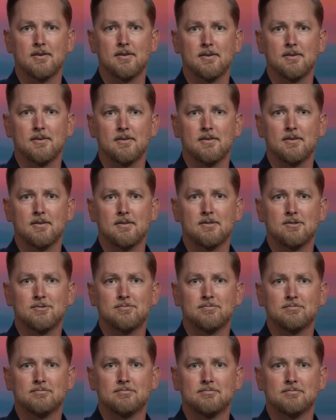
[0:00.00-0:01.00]

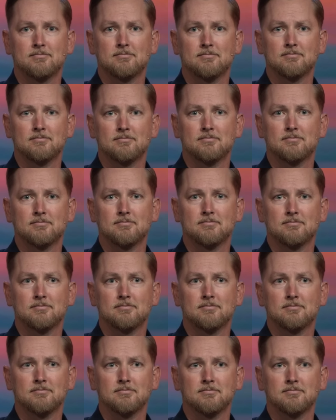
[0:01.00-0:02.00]

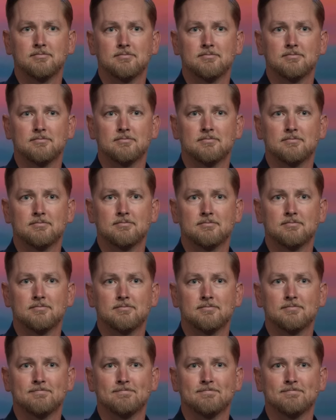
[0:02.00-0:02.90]
No one is speaking in this clip.